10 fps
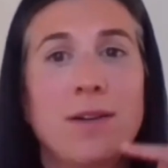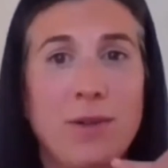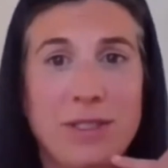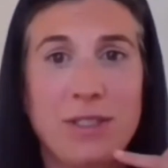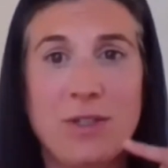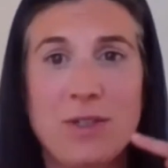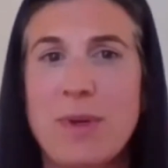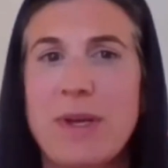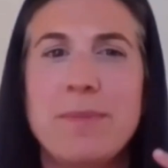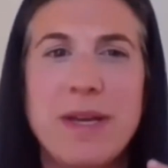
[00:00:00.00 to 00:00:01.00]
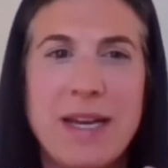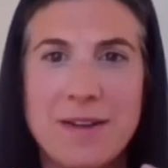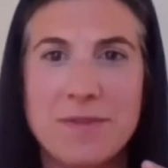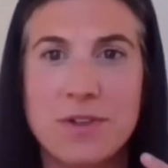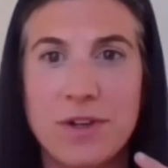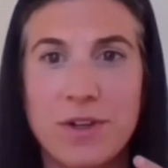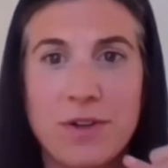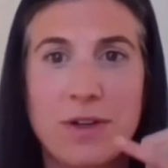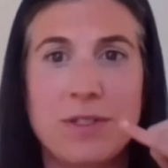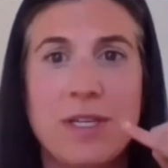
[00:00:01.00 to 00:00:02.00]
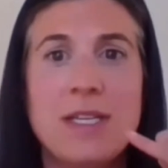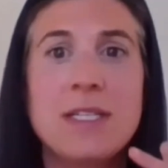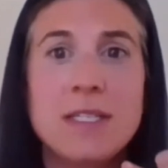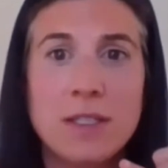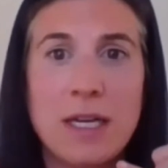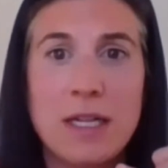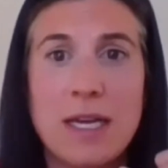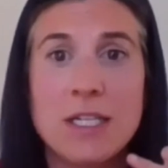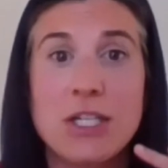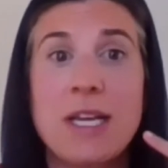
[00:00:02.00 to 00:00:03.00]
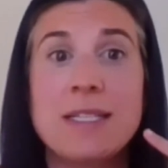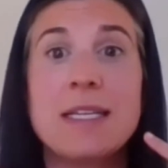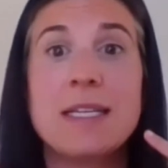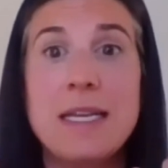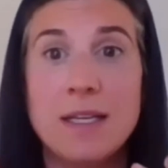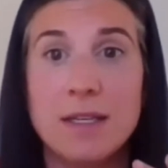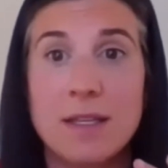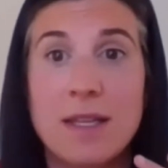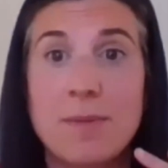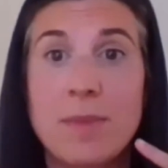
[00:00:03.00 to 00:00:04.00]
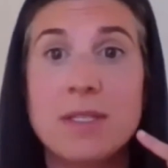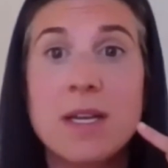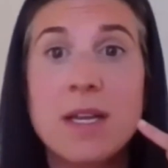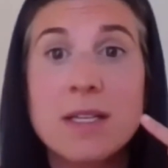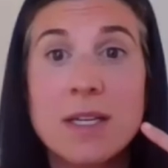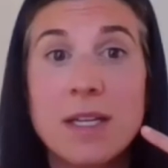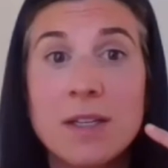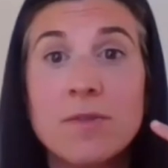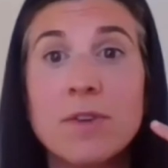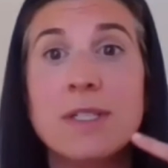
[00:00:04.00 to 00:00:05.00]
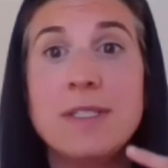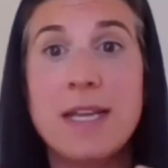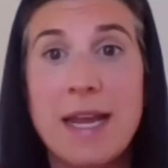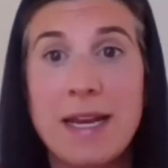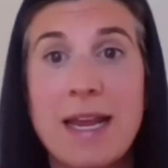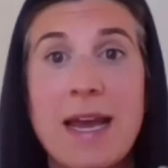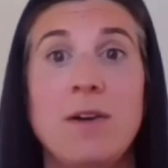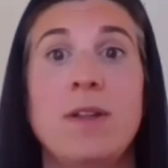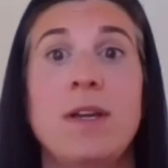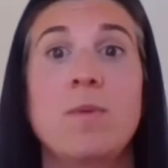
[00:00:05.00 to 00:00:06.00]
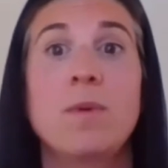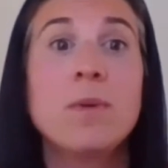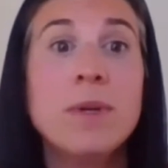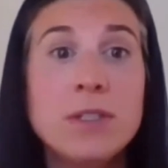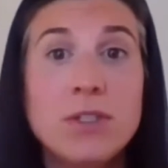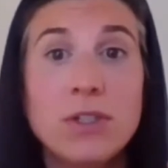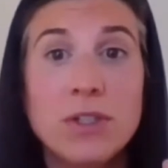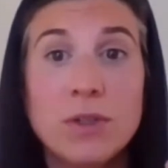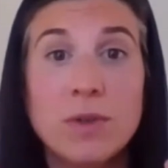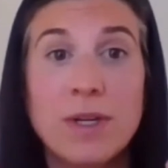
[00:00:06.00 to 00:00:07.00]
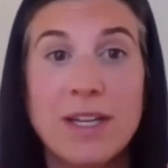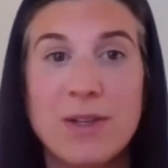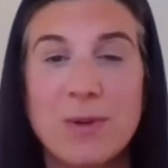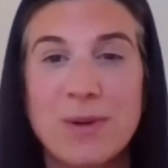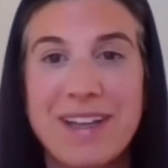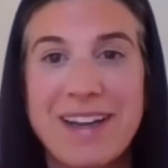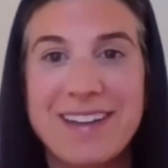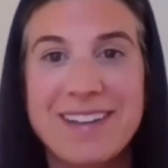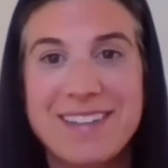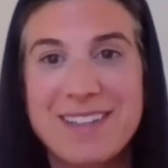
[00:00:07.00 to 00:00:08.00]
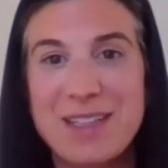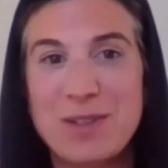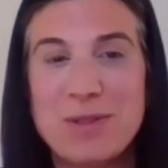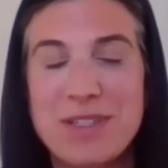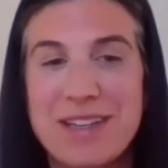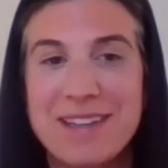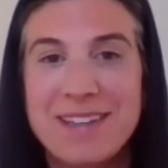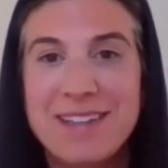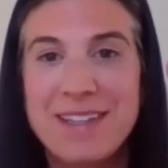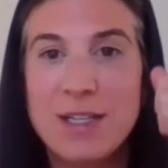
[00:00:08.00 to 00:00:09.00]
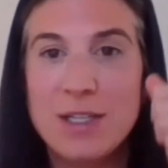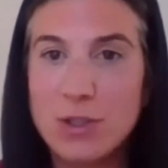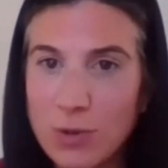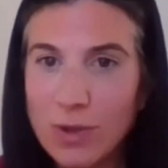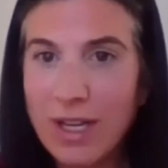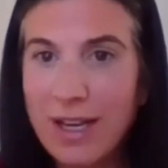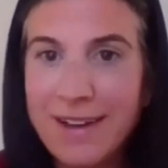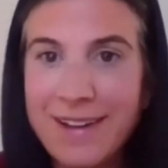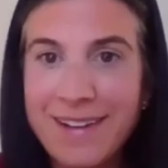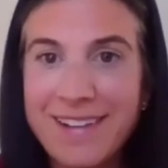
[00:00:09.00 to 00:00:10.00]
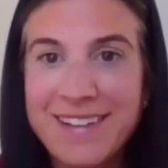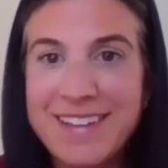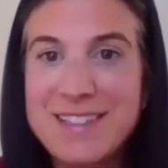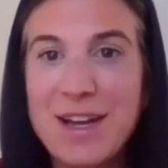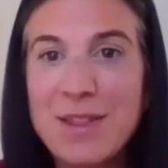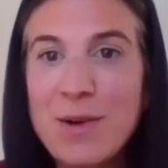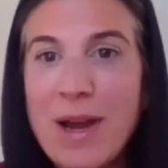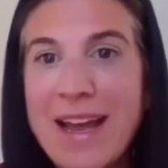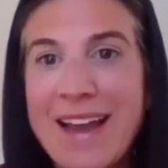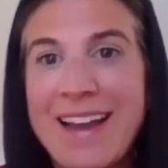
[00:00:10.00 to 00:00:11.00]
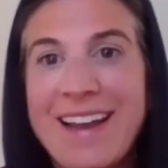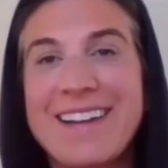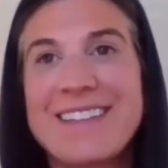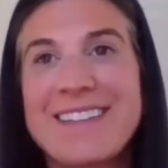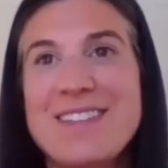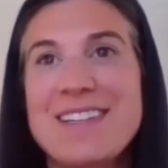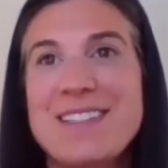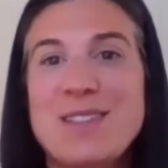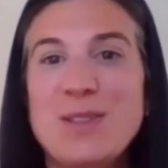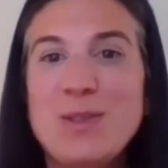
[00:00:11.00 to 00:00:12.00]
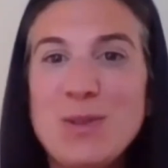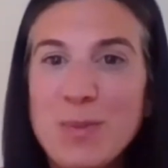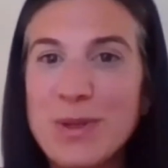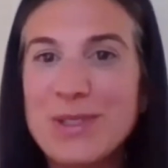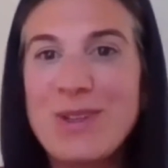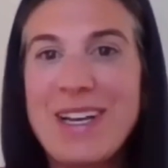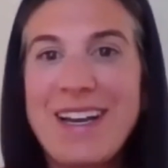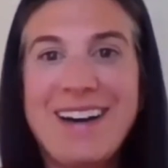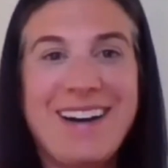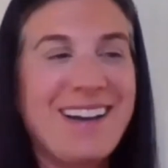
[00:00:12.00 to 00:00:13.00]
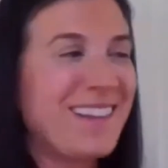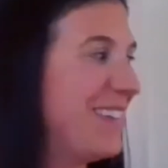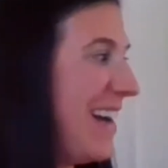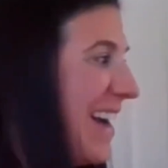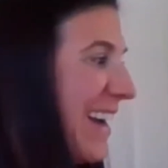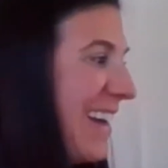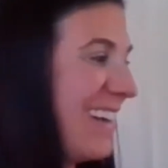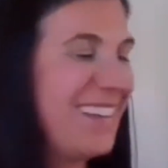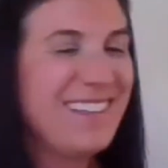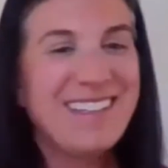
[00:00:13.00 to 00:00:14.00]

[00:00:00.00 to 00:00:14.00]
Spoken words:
I don't know what to do. It was probably mid-afternoon. I was like, he's still not latching. He hasn't eaten. That means that he hasn't eaten for a day now. Like, what do we do? And you were like, Hillary was like, doula is on the way. She was like, super doula on the way.